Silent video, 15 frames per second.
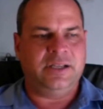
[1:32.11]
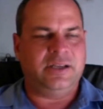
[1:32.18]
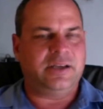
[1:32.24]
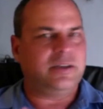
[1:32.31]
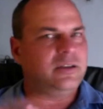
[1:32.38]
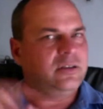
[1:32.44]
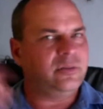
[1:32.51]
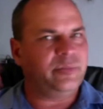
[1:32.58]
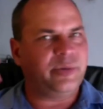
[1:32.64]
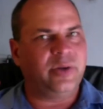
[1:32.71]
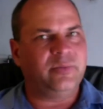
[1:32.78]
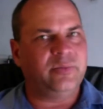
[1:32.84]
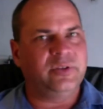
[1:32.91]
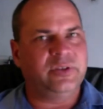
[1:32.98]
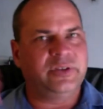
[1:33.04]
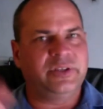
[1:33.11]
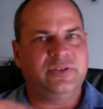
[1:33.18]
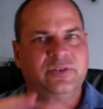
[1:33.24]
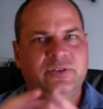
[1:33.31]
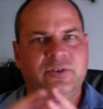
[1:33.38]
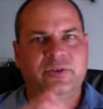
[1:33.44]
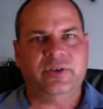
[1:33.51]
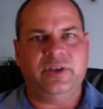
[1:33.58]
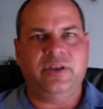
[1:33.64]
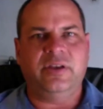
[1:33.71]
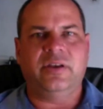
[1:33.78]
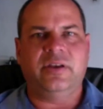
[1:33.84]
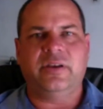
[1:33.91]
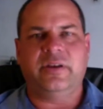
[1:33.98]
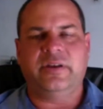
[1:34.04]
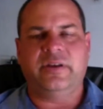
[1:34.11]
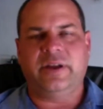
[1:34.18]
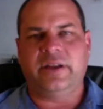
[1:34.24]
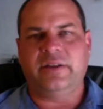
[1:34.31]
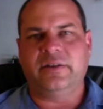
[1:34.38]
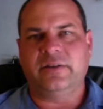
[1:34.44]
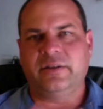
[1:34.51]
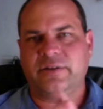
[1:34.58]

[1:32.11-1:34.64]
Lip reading: like a little probe to look into your ear and